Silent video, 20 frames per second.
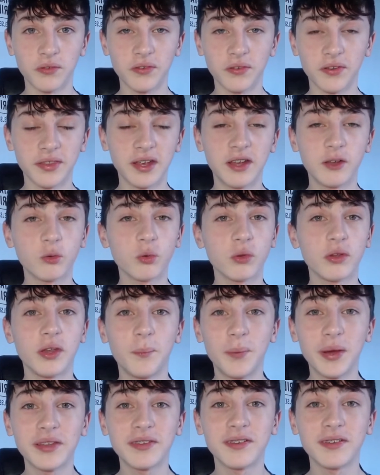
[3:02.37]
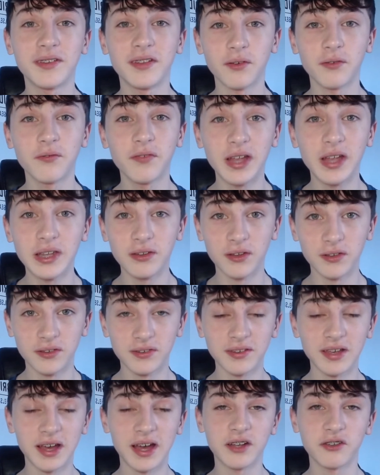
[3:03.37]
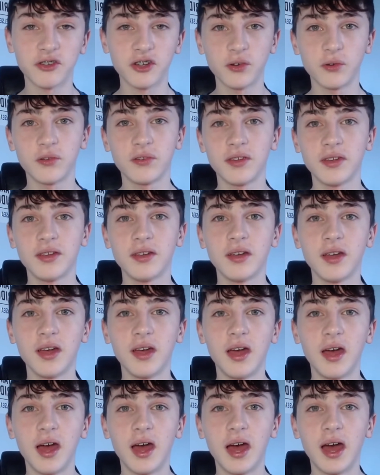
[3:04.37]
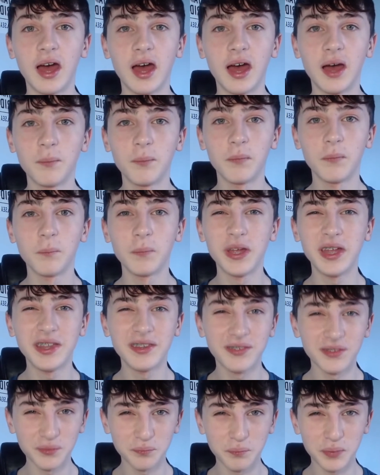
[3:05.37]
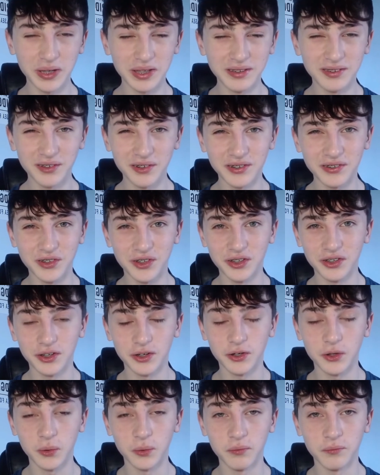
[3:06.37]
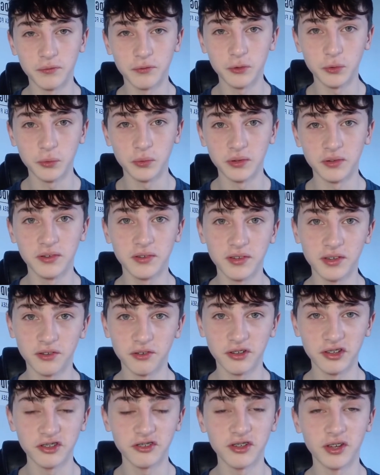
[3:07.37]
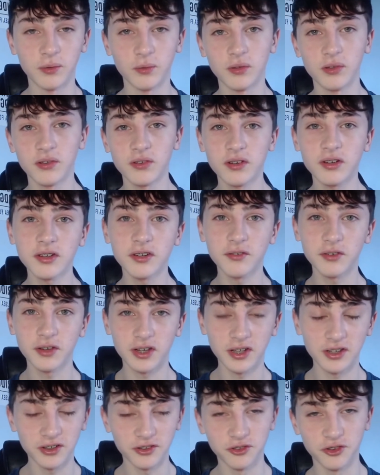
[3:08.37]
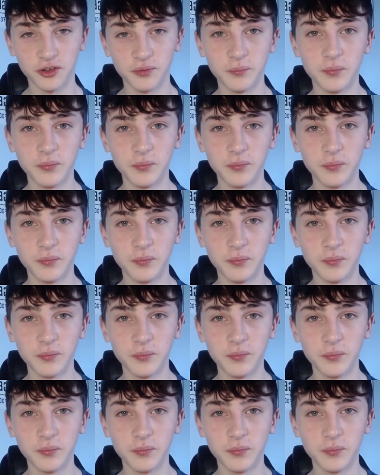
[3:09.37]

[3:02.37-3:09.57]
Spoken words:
I think he's one of the better defenders at Chelsea. But he's not as good at going forwards as Reece James, so it's kind of a conundrum.